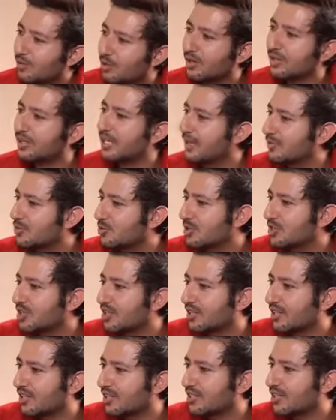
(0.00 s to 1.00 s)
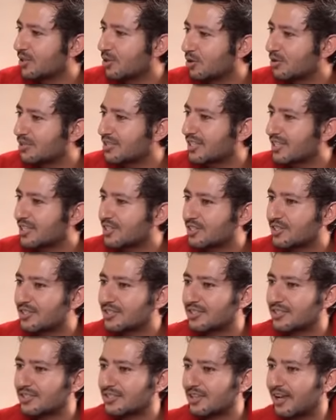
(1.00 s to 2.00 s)
they want to keep switching their looks. They
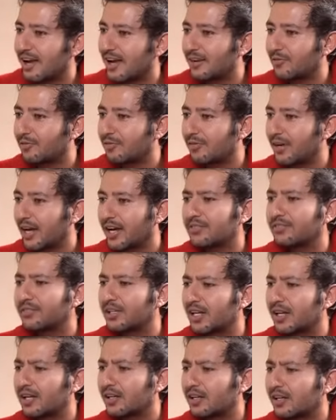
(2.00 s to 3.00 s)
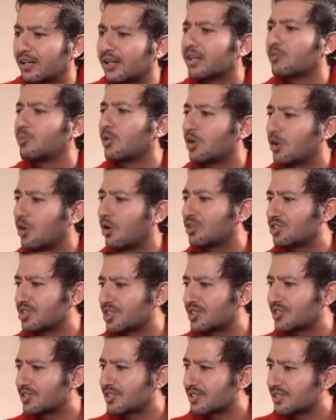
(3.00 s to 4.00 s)
just i i feel are a little more
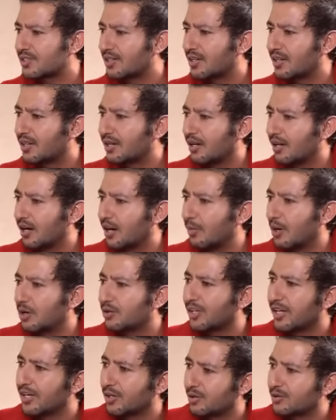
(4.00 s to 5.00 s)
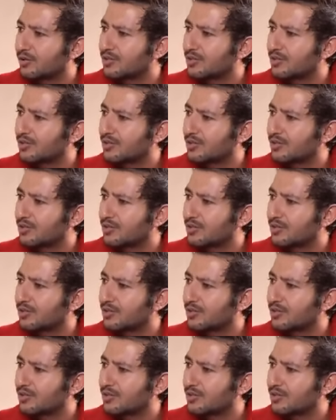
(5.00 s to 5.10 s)
conscious um, about their